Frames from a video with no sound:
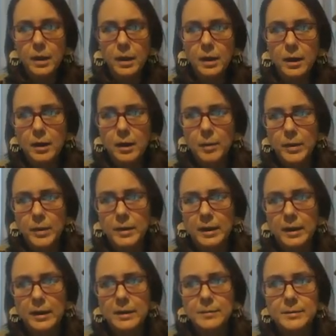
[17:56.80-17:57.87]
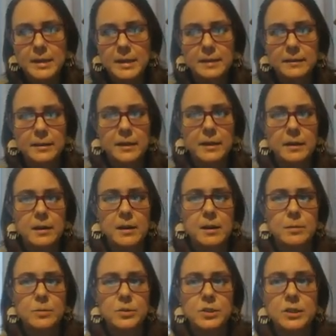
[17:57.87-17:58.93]
And I am saying
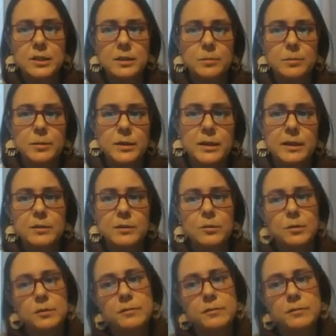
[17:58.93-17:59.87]
that she can be either a